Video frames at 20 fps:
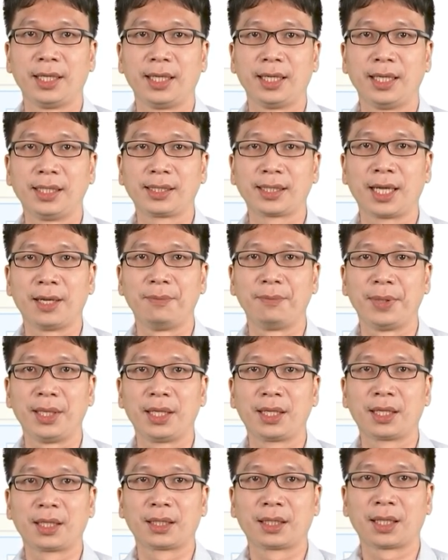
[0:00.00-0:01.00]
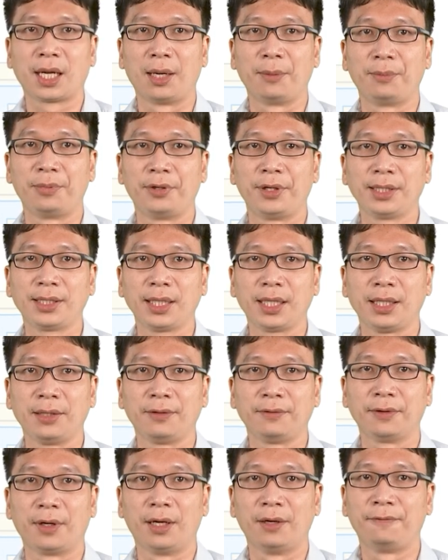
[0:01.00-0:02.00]
it can be compressed
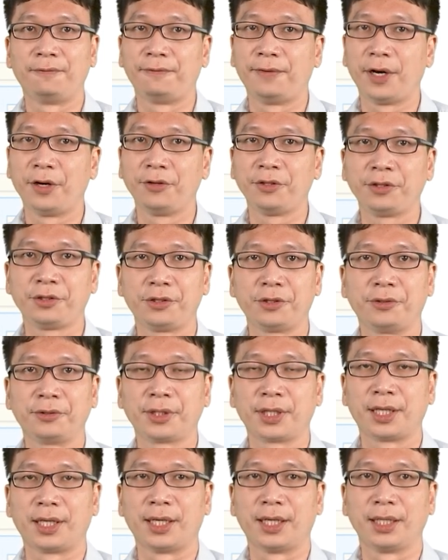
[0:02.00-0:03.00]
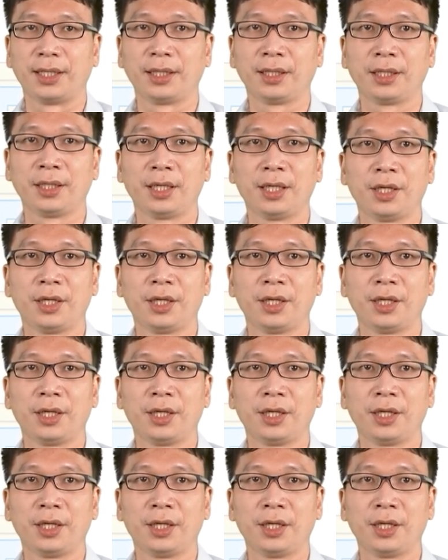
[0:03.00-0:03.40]
in a very short time,